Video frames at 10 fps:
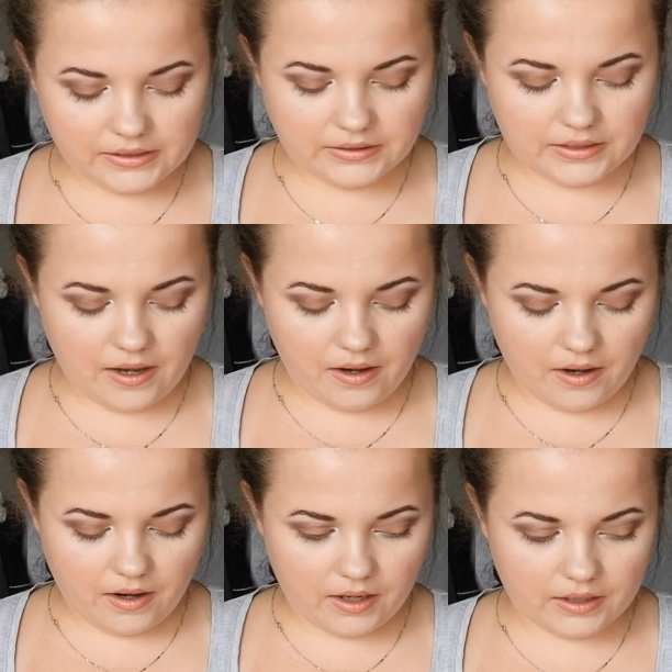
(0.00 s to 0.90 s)
These
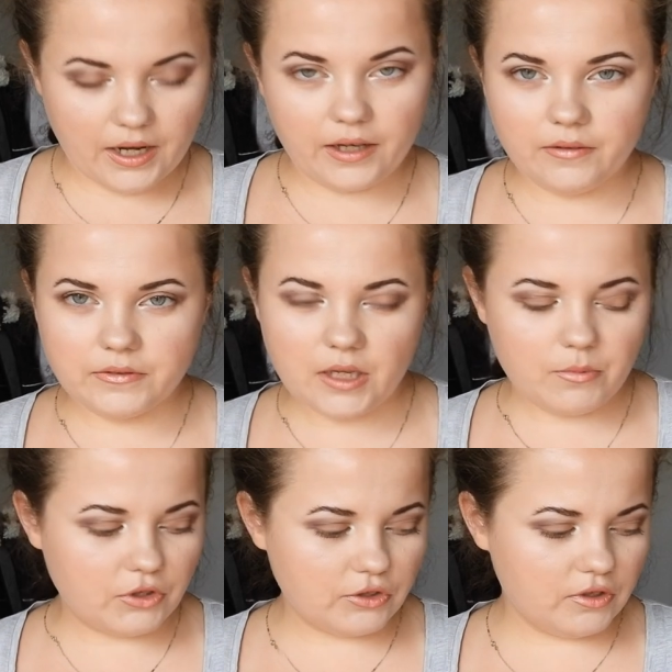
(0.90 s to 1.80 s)
are kind of
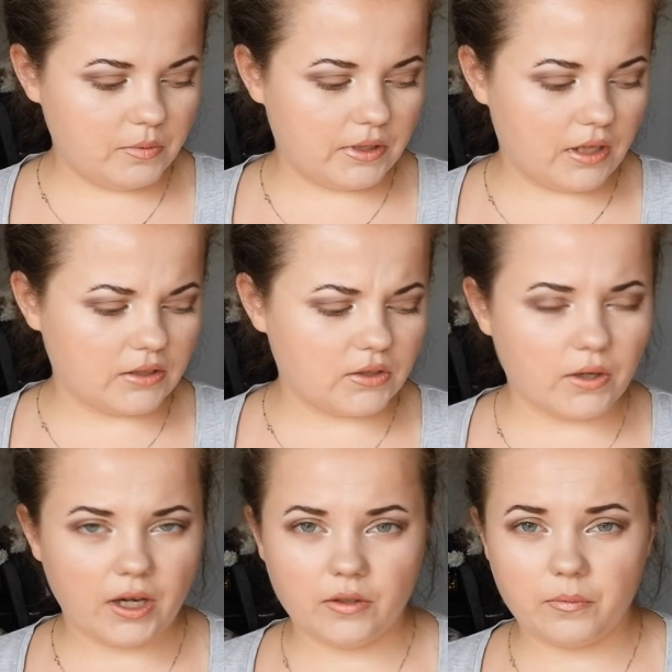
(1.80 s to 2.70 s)
summer shoes, but also
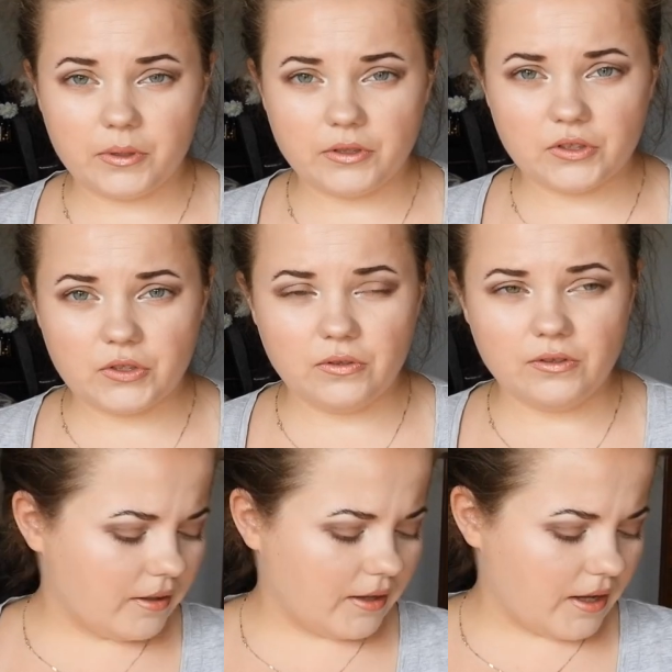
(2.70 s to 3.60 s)
kind of winter
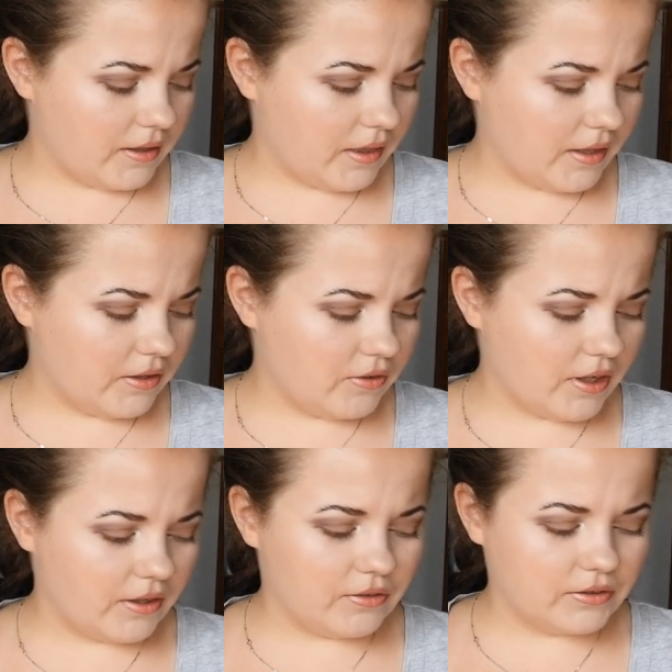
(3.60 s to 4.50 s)
shoes. Like I think you
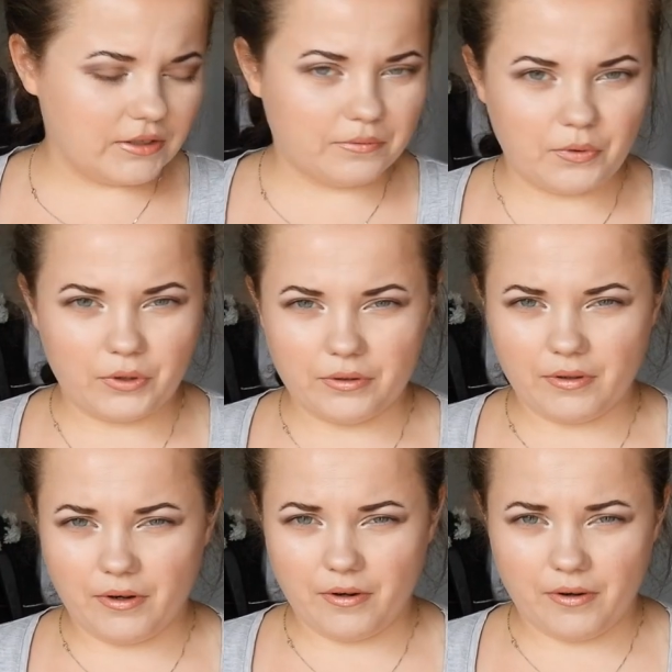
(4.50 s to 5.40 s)
can use it for
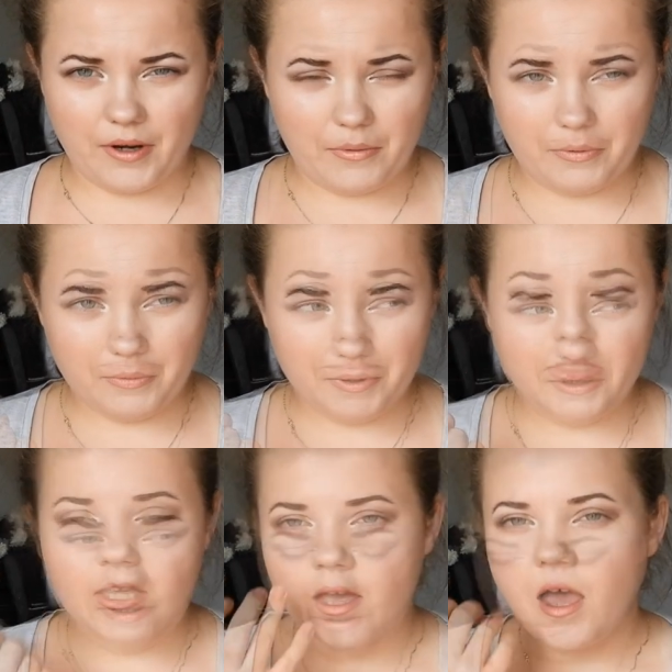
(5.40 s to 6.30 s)
everywhere,
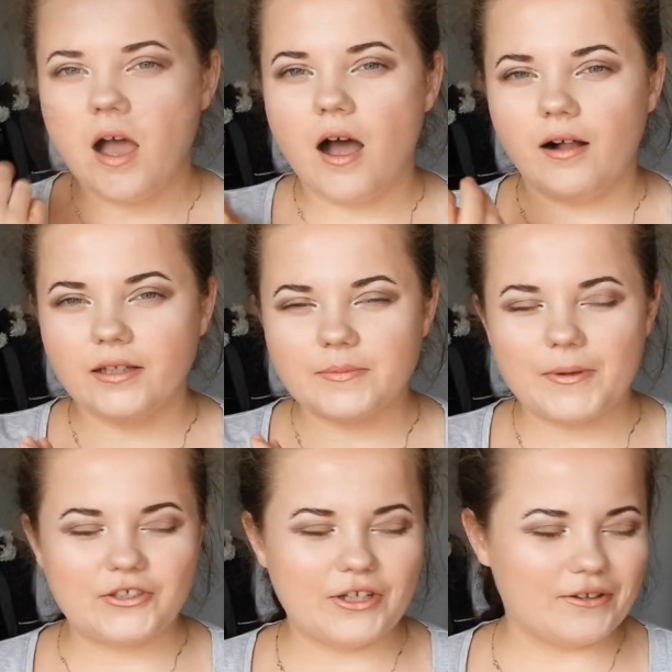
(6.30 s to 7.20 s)
like all the
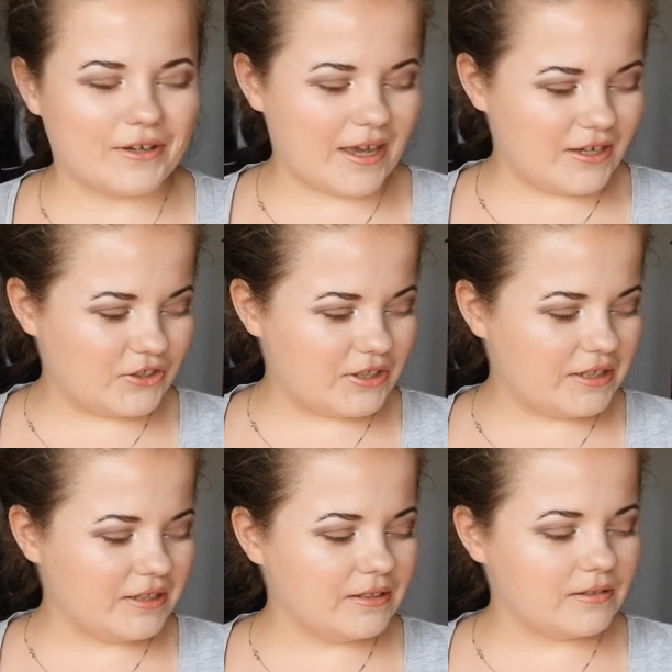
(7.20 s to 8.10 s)
special
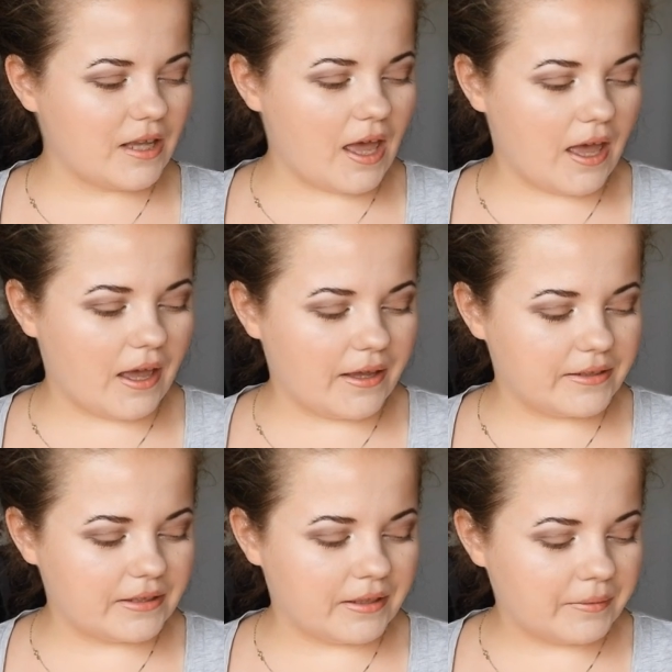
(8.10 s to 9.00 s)
occasions
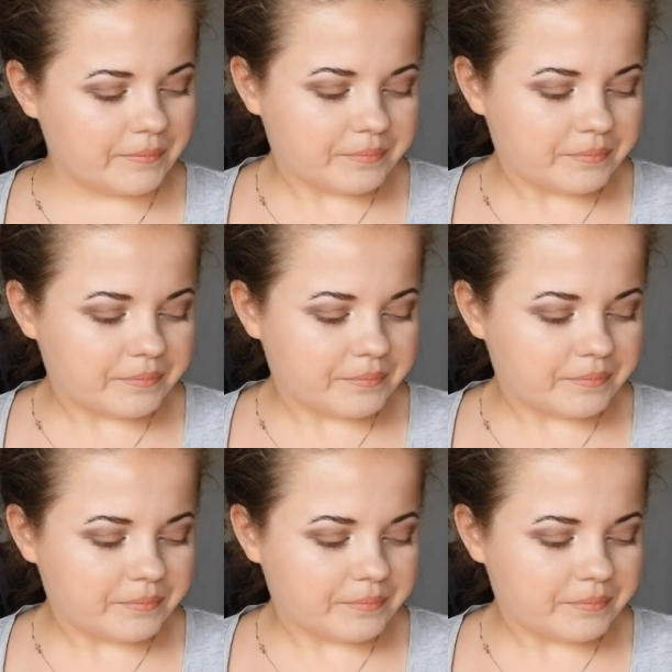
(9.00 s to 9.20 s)
and